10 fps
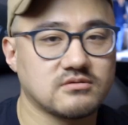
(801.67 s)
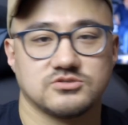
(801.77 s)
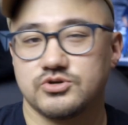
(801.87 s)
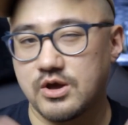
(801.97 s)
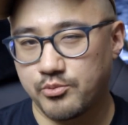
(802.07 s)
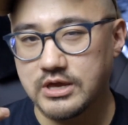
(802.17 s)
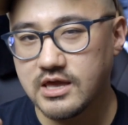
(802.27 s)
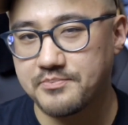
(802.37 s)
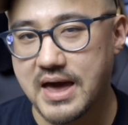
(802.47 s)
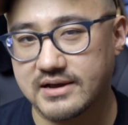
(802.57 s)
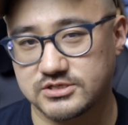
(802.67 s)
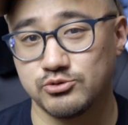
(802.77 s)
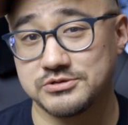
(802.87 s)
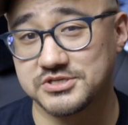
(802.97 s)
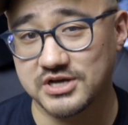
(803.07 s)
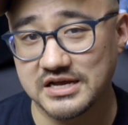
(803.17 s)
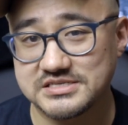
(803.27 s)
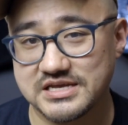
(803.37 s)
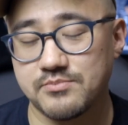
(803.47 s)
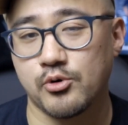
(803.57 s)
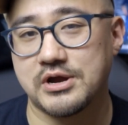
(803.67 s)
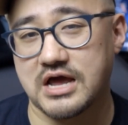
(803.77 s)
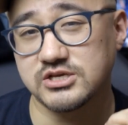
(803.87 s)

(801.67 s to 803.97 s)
So now, bringing it back to a design standpoint,